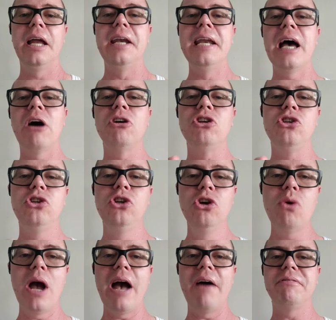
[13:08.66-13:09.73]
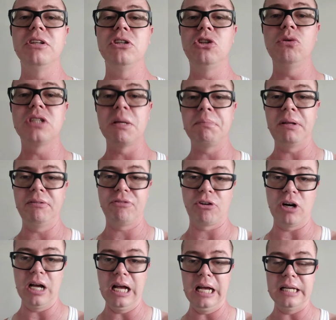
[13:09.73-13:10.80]
Now you have to do something
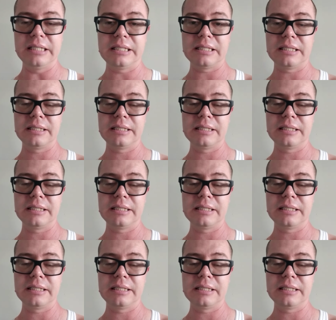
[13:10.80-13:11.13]
for us.